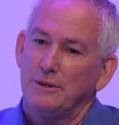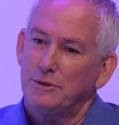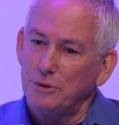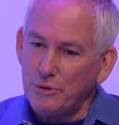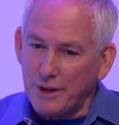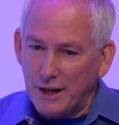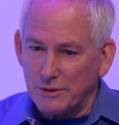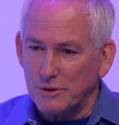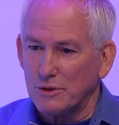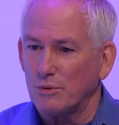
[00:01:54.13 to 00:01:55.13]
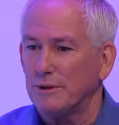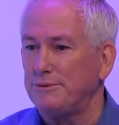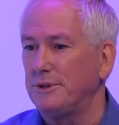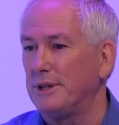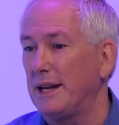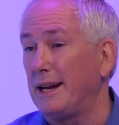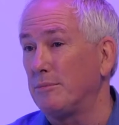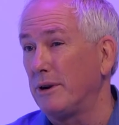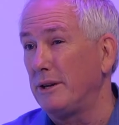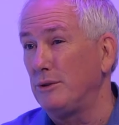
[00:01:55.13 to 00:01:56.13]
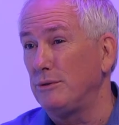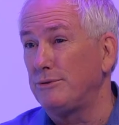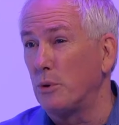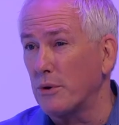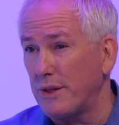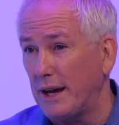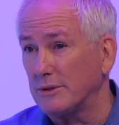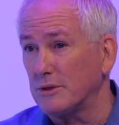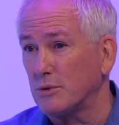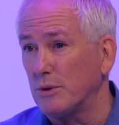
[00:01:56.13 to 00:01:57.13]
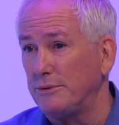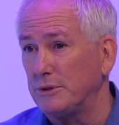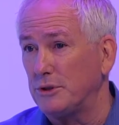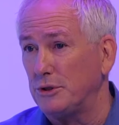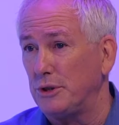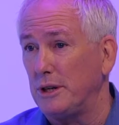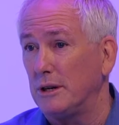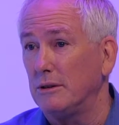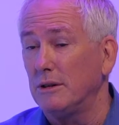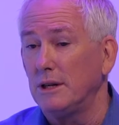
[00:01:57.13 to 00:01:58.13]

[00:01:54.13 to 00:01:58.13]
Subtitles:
2,000 square foot, and a brand new 4,000 square foot studio.